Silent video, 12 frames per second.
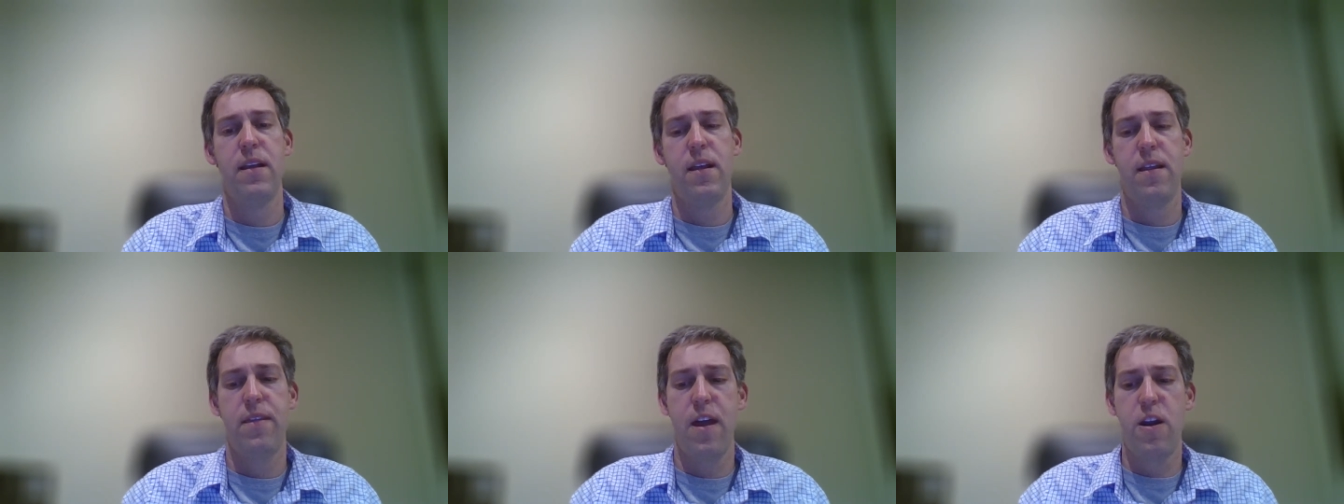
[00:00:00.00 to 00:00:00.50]

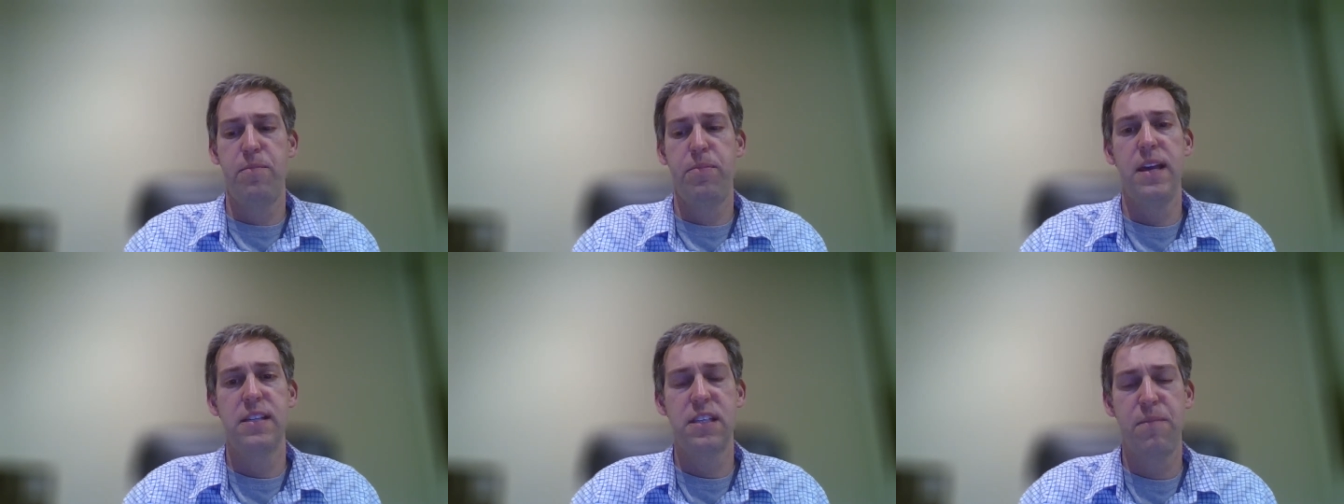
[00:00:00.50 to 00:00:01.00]
that are
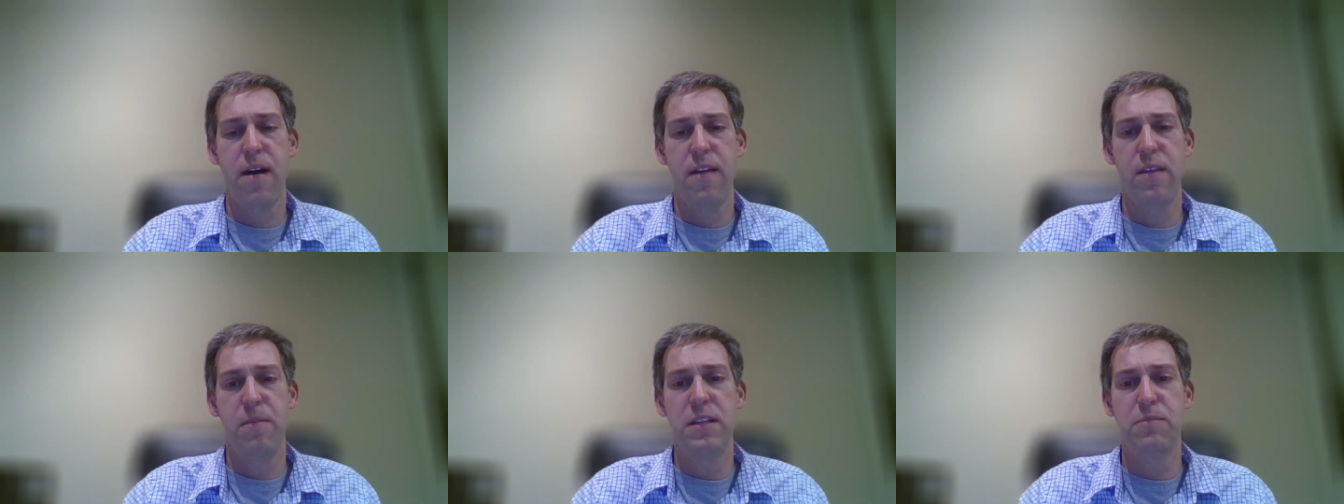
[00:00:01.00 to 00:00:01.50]
placed upon
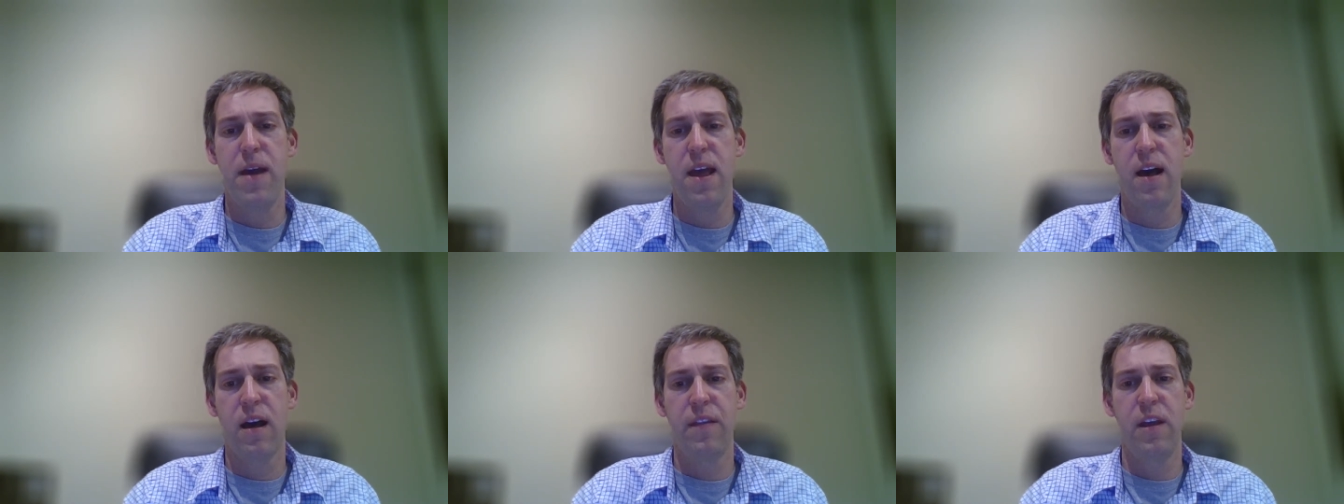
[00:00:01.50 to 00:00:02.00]
the
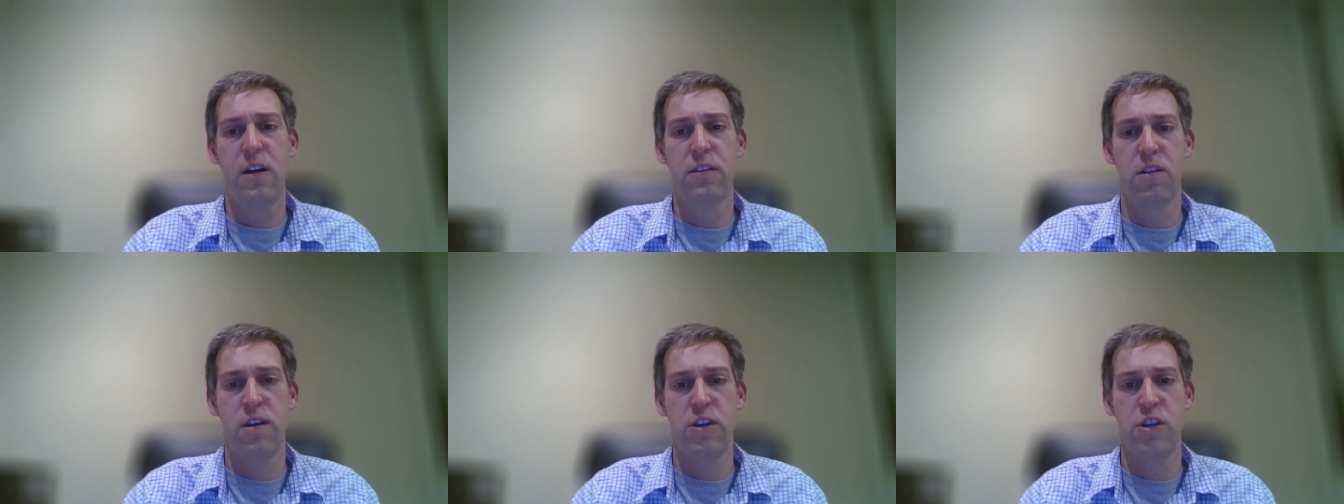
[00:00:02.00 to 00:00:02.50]
mizbeach on the
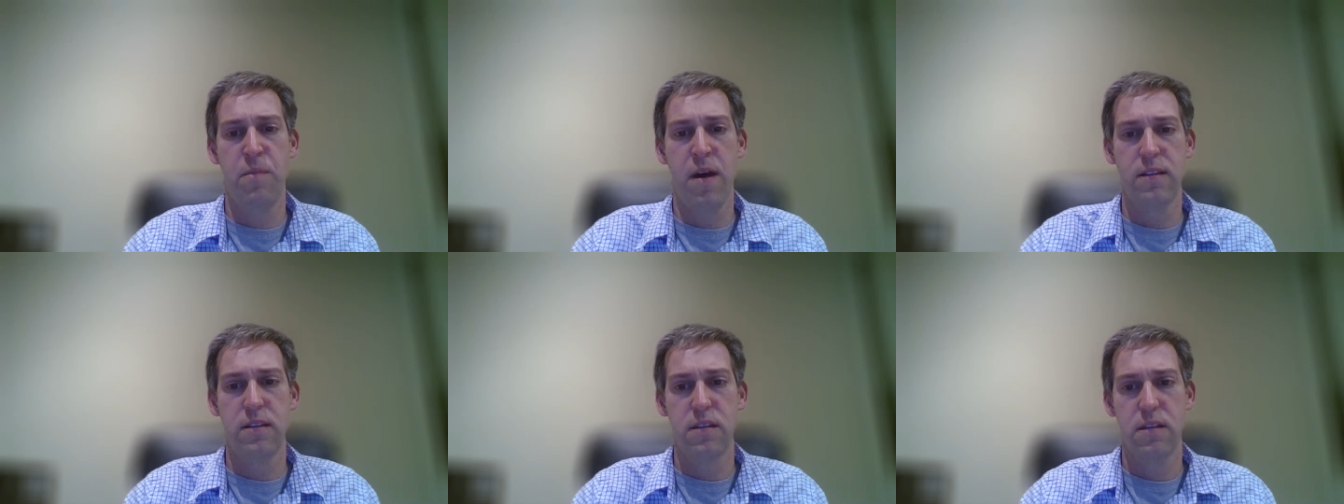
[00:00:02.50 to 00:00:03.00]
altar on
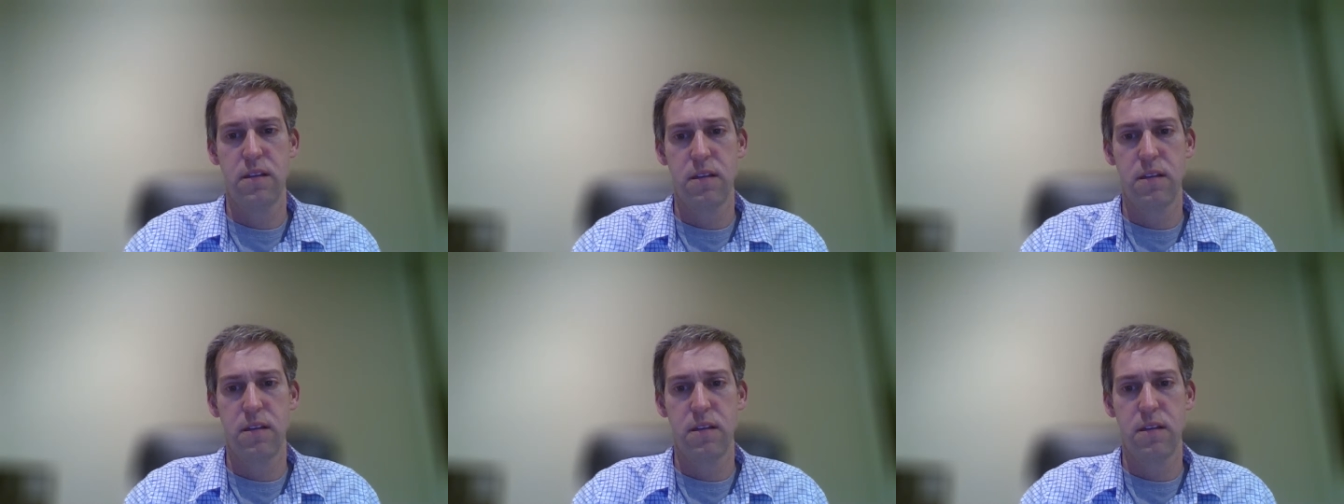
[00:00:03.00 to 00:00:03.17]
Shabbat.